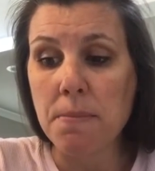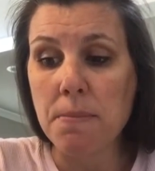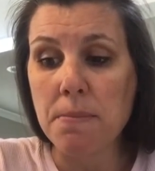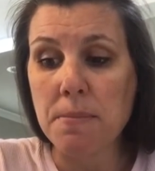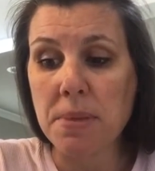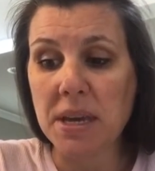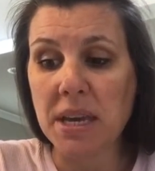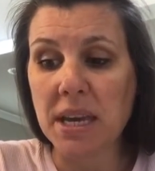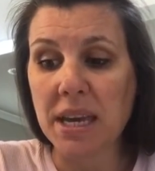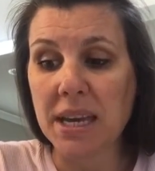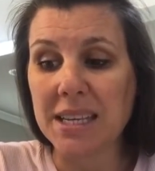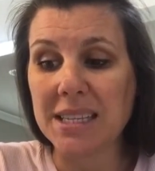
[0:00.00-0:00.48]

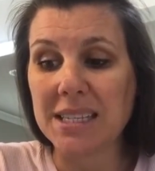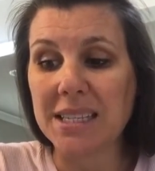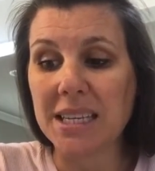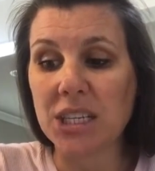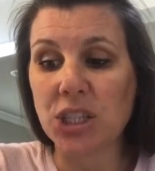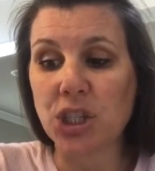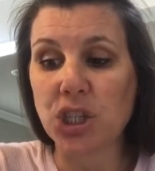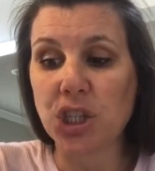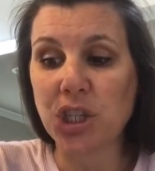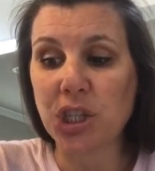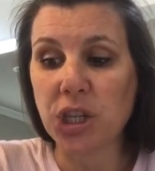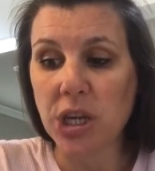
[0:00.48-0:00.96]
because
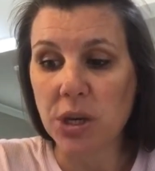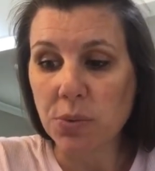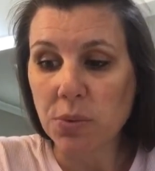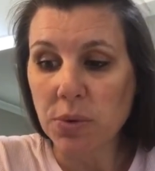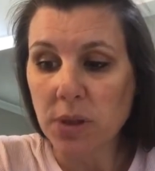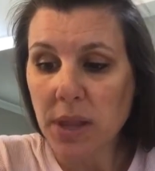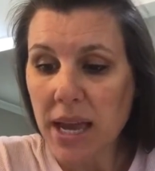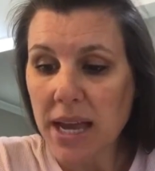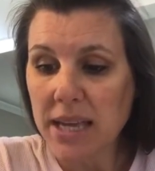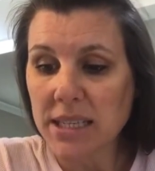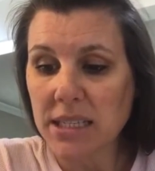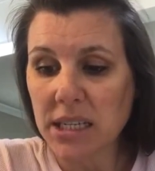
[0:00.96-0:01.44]
it's
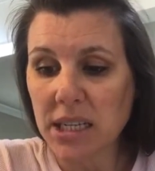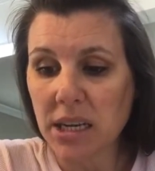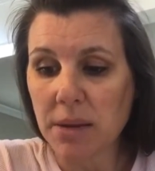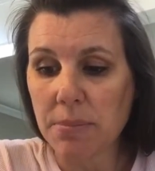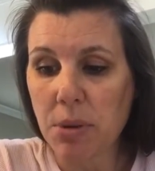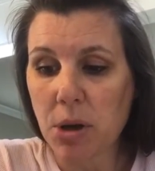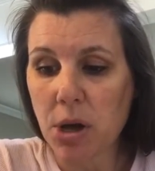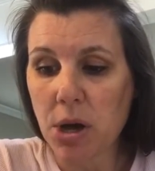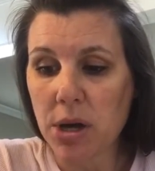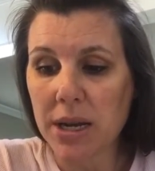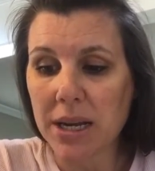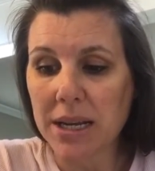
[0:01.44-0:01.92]
generalizing
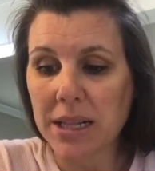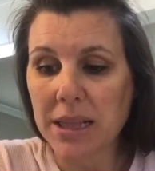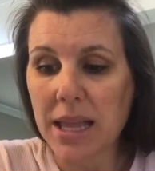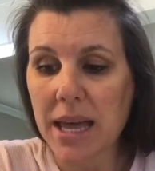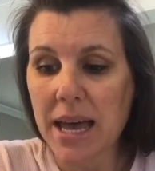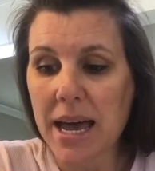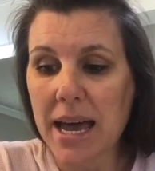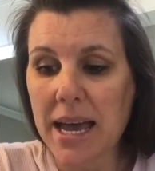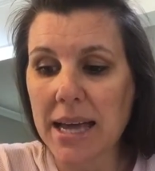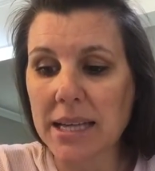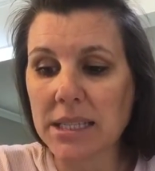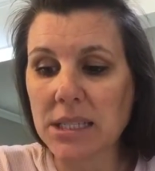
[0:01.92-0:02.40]
upon a
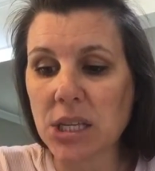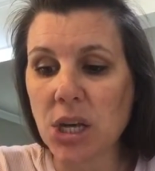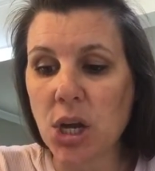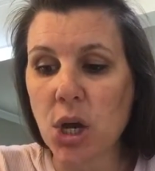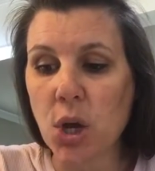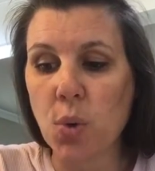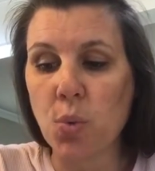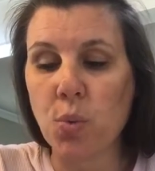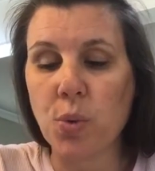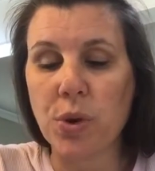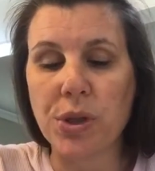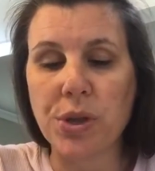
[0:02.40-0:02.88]
class
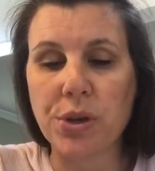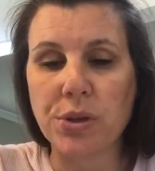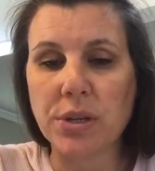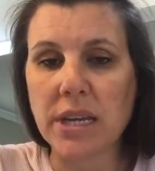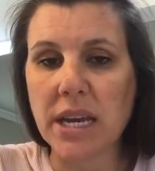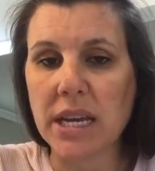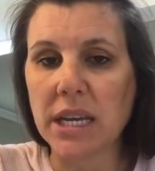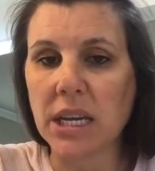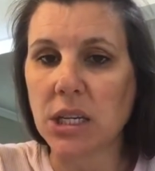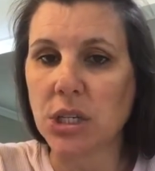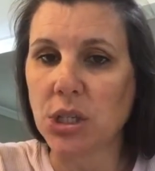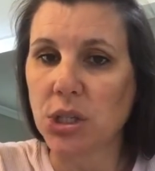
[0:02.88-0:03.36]
whether you're
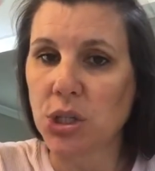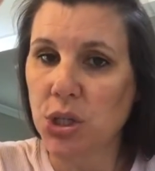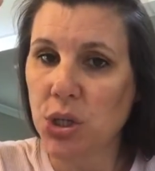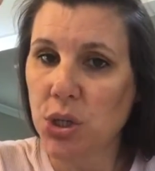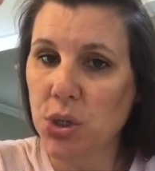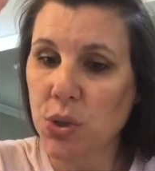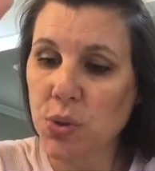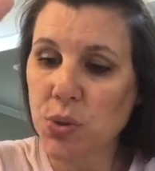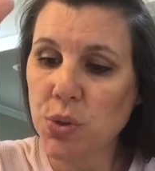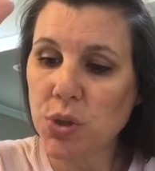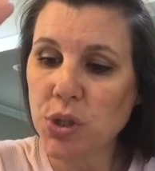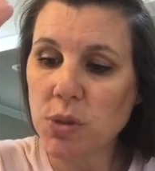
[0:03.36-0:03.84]
taking
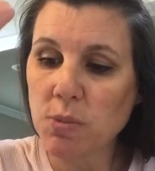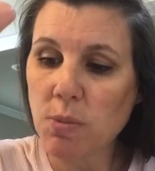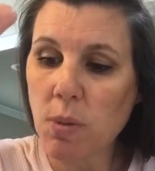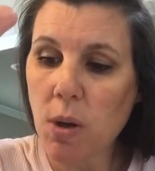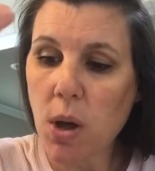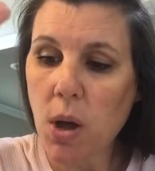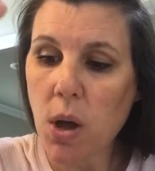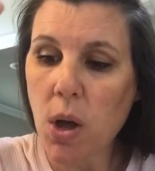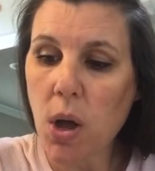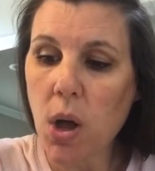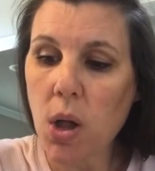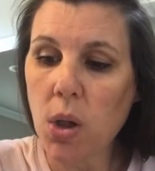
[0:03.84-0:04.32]
too
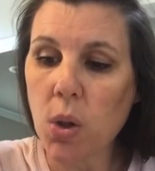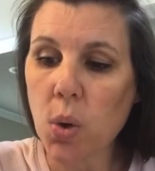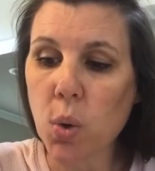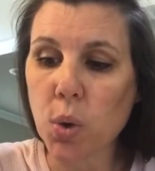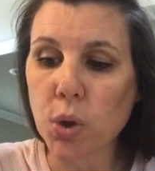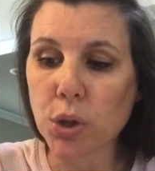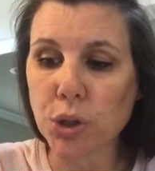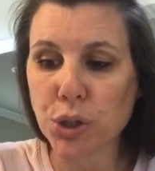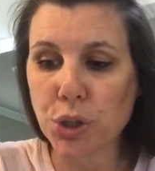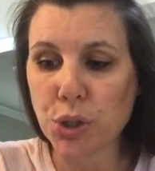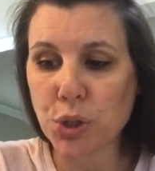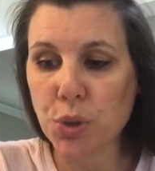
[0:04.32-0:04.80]
small
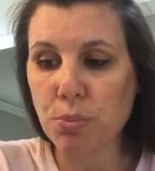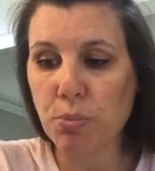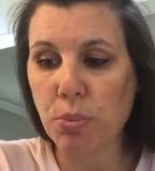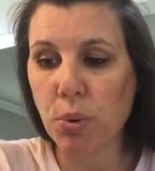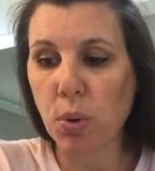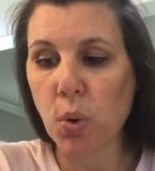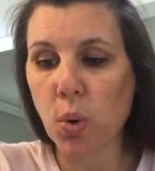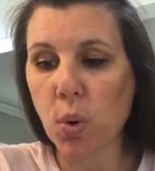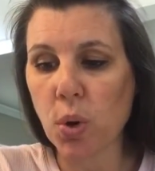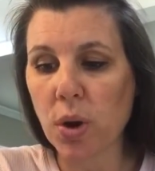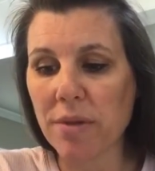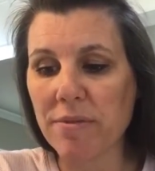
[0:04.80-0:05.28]
or too
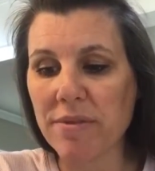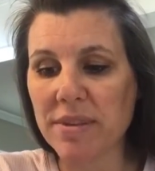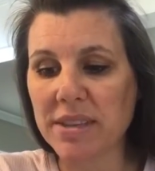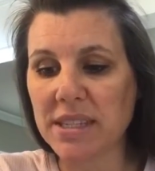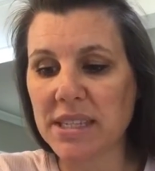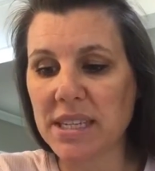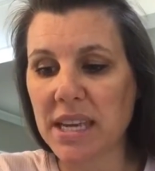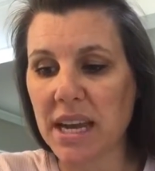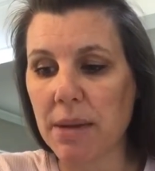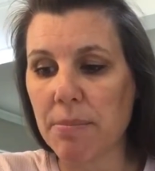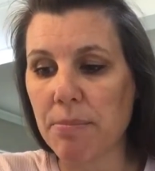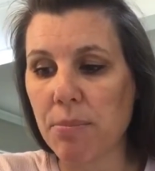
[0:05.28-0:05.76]
poor of a
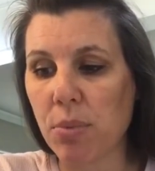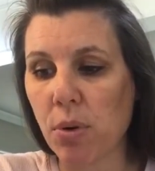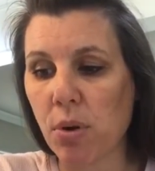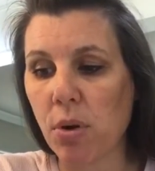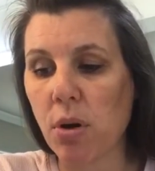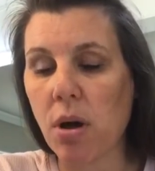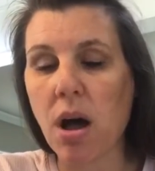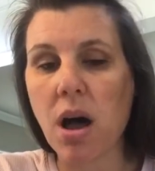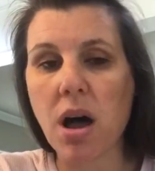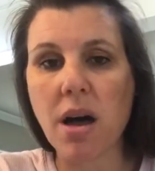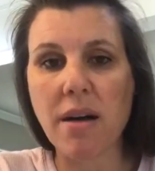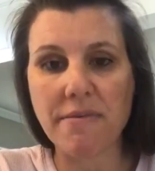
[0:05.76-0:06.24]

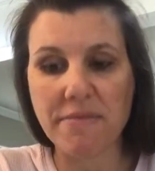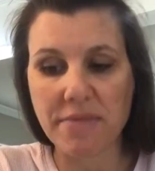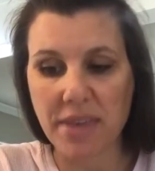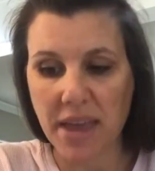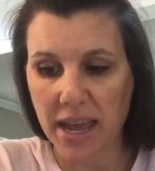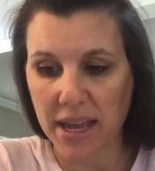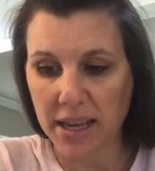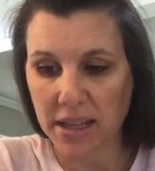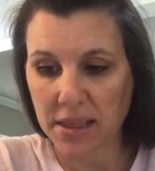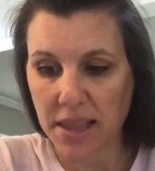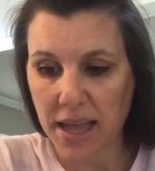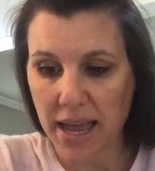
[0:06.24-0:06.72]
sample of
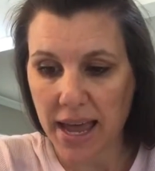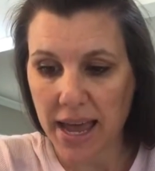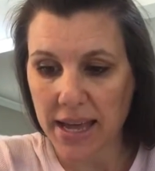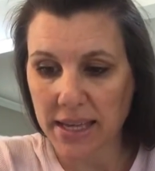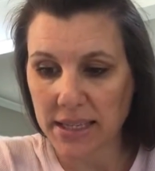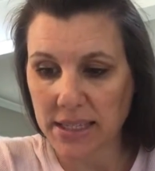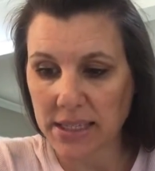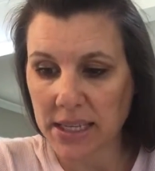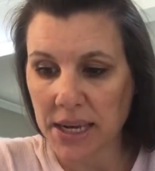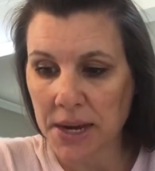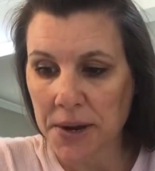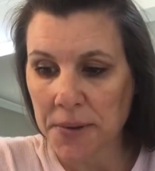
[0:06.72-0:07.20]
that
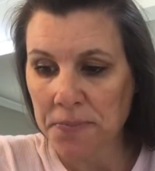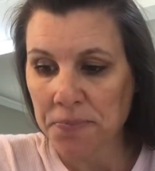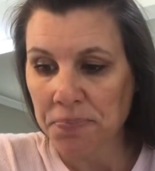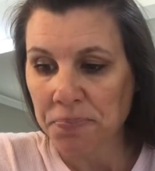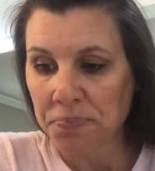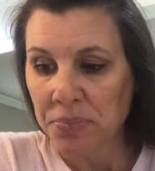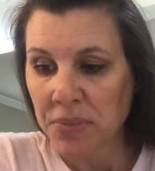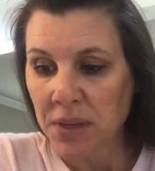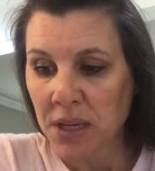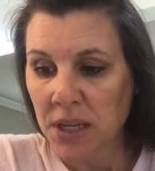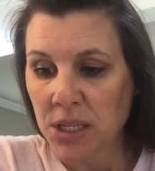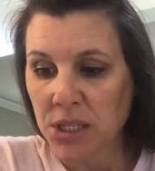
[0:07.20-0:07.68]
class.
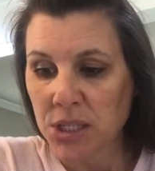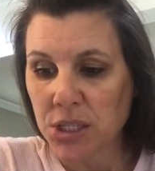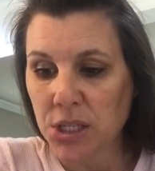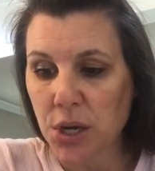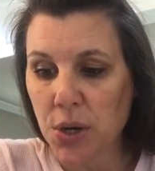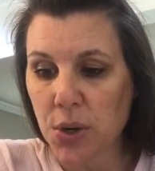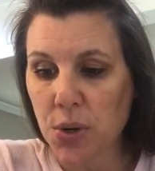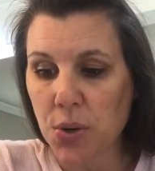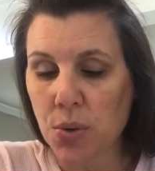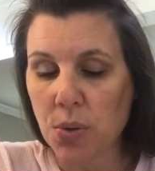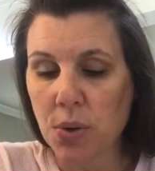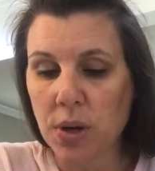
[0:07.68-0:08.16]

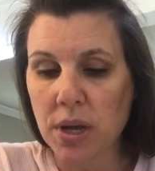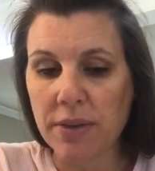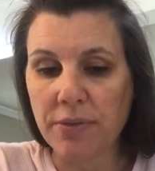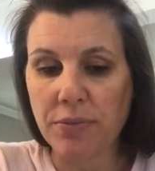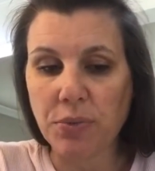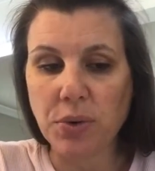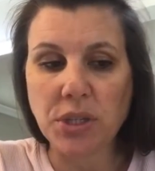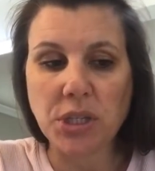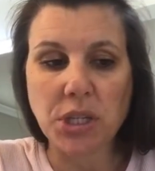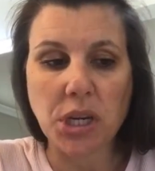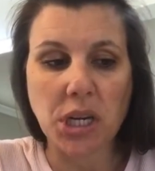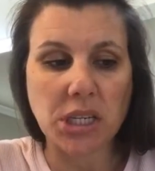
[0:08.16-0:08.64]
So if
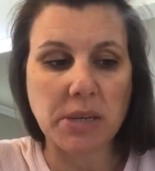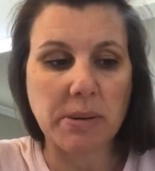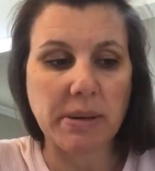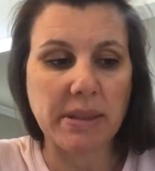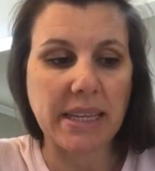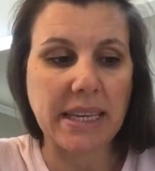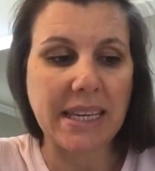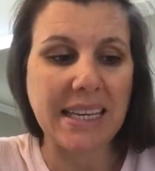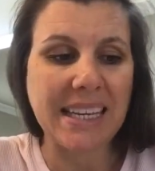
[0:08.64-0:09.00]
we talked about the